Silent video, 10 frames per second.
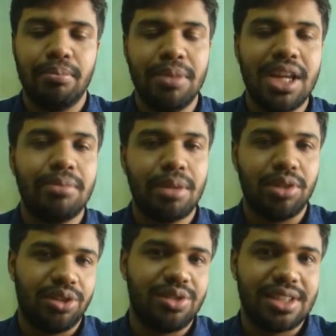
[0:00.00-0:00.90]
Me and my
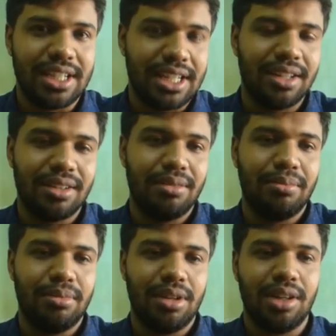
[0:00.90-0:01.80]
mother were sitting
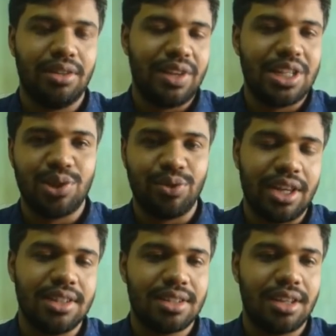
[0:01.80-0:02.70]
face to
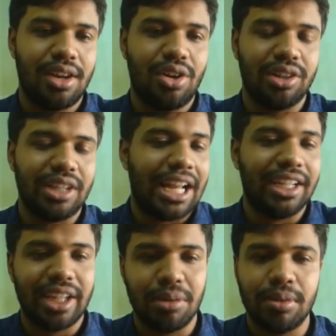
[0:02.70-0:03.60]
face on the
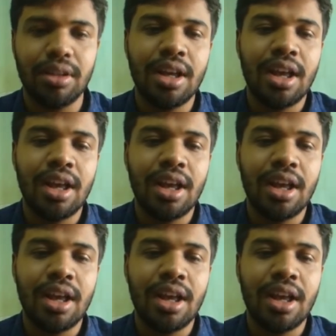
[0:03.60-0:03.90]
dining table,